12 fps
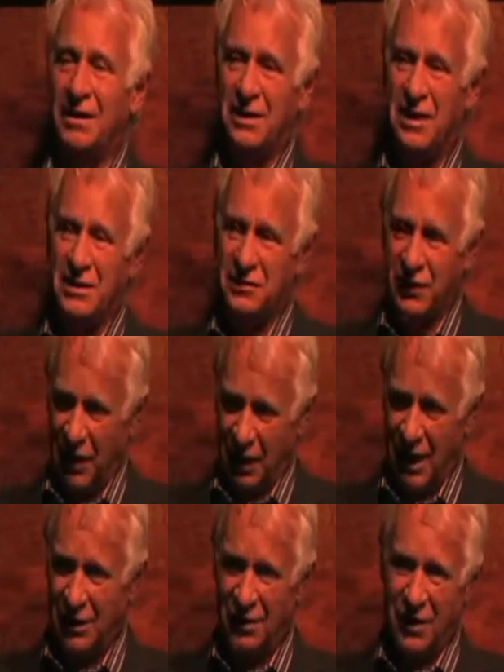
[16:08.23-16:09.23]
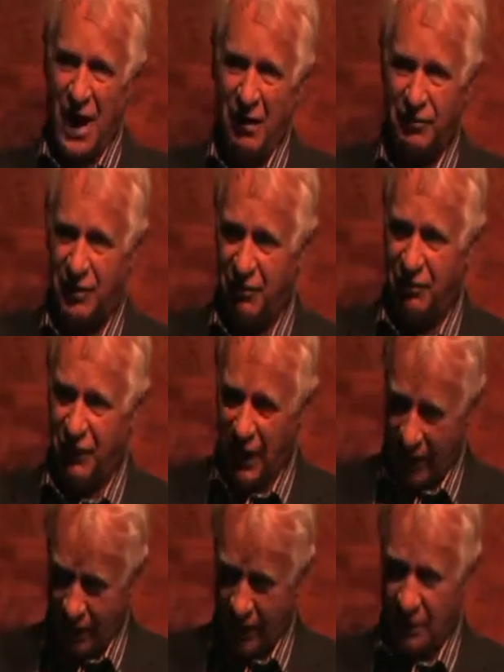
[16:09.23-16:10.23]
these fungi don't have to
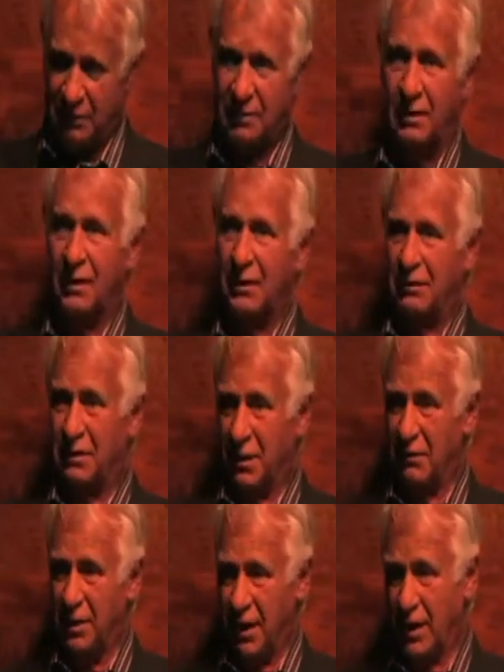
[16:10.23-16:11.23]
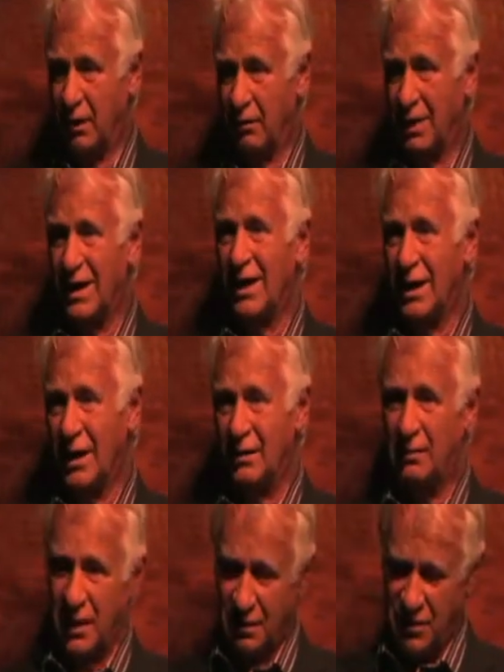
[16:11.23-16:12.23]
find it, they're there in
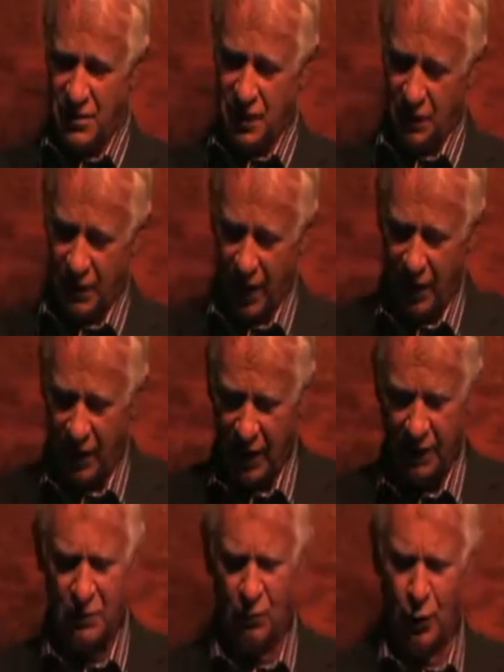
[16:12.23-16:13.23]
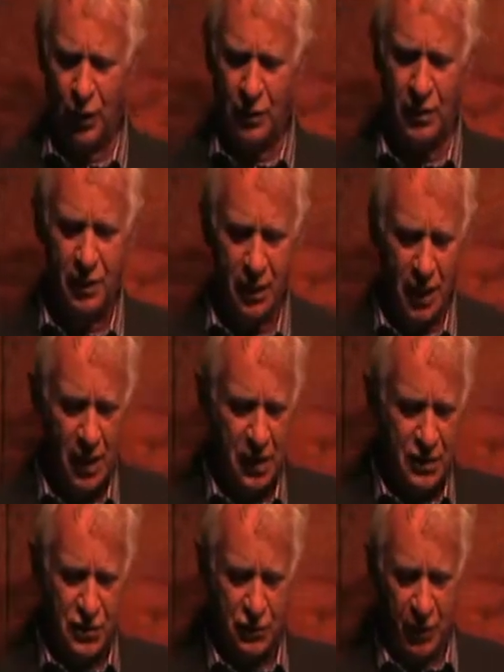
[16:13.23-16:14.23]
it, and so they can get to work
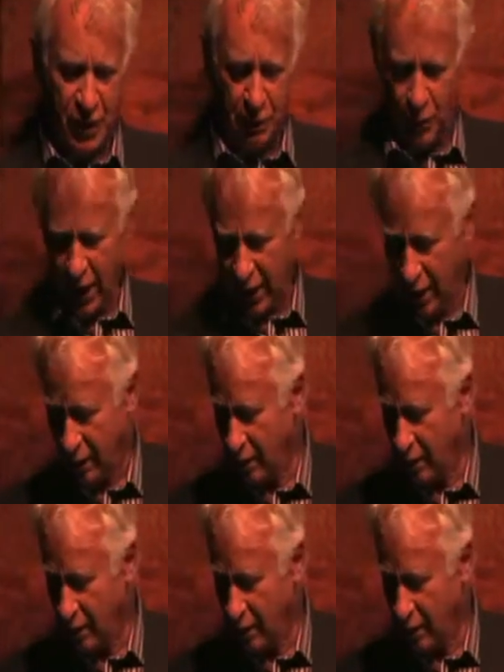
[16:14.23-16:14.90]
straight away.